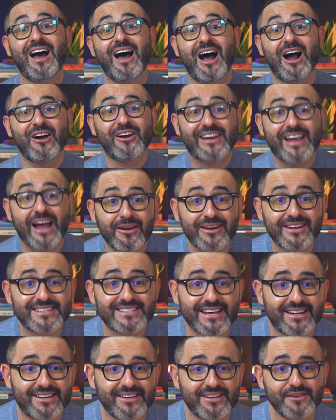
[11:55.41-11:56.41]
Our account
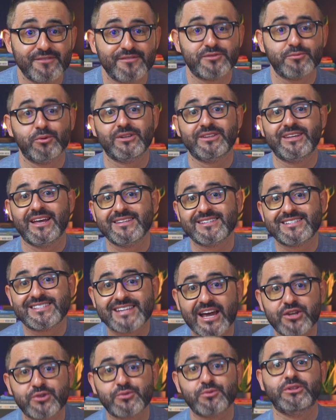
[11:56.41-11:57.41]
executives will then
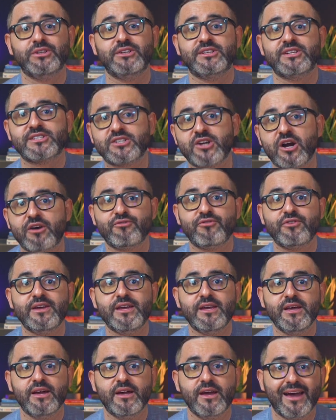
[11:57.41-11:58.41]
schedule a
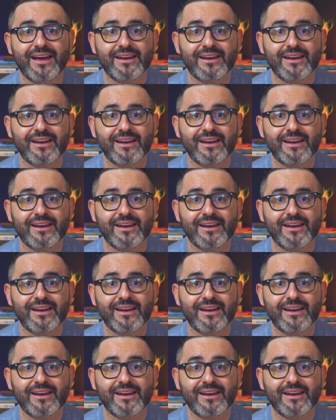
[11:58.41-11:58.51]
discovery